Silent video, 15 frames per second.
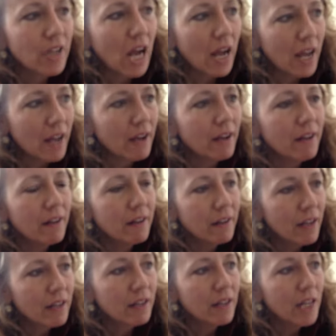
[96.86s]
I,
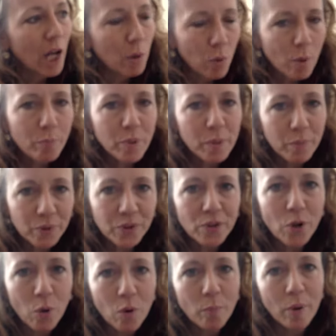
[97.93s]
I want people to
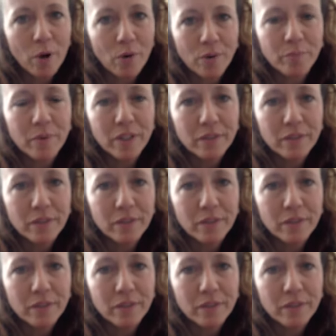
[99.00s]
know about him.